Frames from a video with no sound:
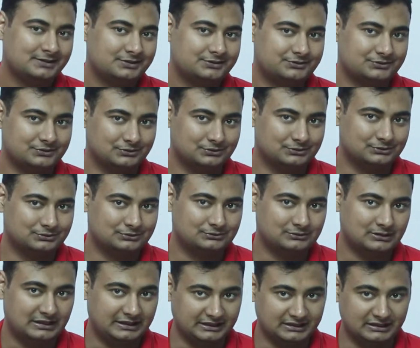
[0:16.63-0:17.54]

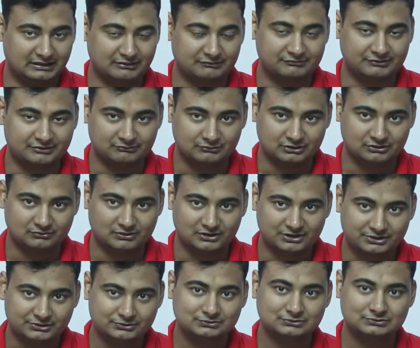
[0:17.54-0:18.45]
So in after World
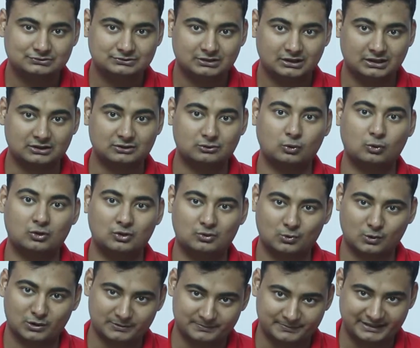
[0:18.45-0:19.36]
War II, a Cold
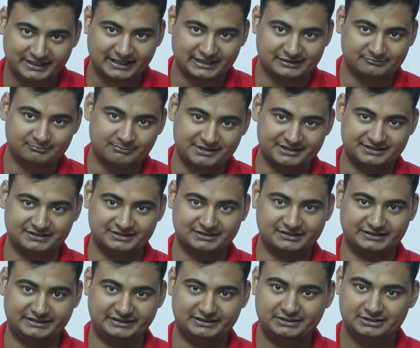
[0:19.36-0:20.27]
War began.
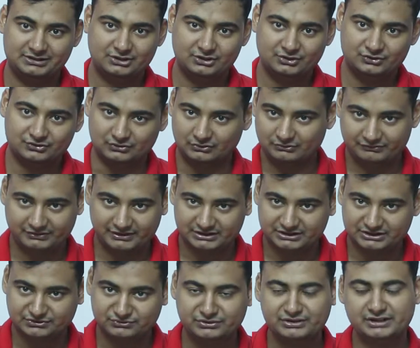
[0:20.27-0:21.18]
Basically,
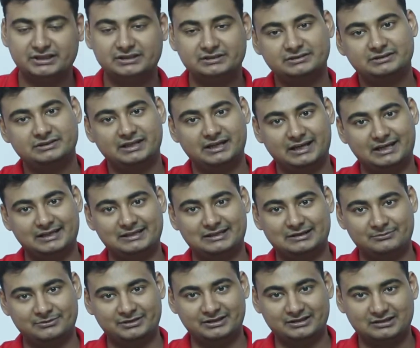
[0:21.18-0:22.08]
Soviet Union and
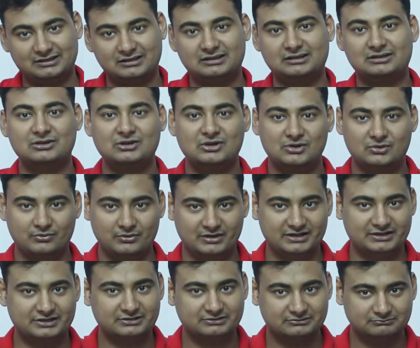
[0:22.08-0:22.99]
America
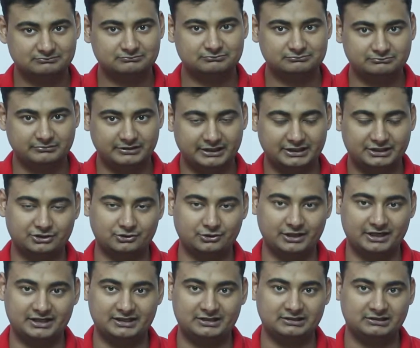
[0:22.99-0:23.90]
went head to
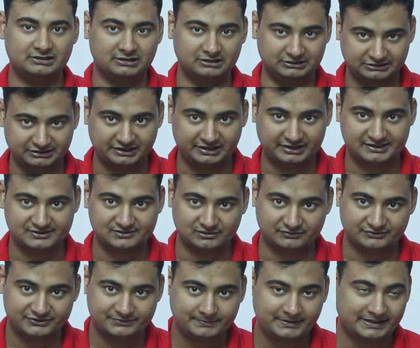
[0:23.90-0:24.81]
head in the race
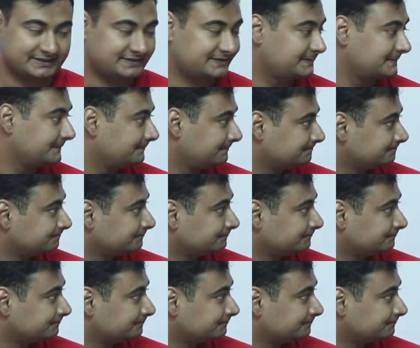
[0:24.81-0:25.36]
of space.